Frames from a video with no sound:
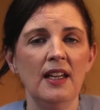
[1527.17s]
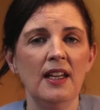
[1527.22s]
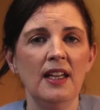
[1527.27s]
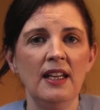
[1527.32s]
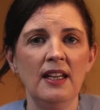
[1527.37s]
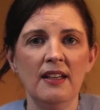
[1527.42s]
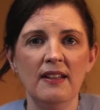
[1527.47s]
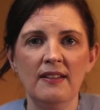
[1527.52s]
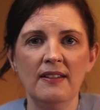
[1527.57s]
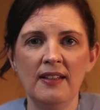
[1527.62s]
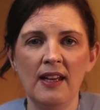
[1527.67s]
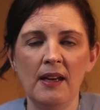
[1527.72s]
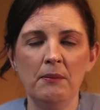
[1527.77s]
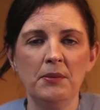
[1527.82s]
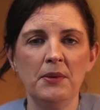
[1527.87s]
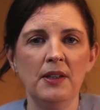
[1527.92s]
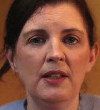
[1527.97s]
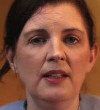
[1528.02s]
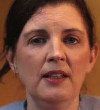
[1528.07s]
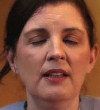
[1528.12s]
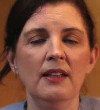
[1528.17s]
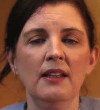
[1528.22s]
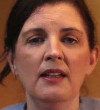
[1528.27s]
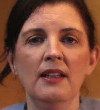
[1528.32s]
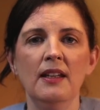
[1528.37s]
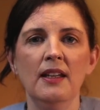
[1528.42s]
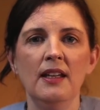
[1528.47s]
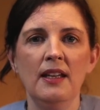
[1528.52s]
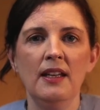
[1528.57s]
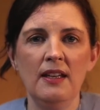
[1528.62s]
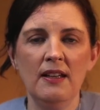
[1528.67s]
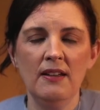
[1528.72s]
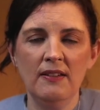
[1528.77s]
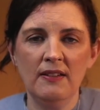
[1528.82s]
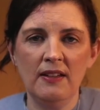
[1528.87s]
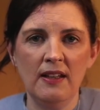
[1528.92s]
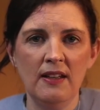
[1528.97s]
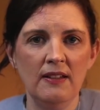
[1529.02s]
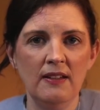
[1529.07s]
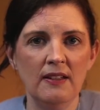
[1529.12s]
He is tempting. He is
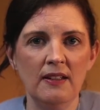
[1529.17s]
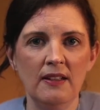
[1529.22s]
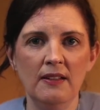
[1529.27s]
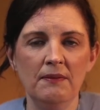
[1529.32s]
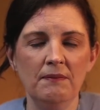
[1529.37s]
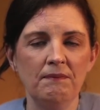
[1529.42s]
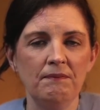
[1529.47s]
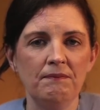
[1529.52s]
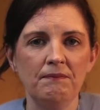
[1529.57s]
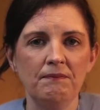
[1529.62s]
teasing.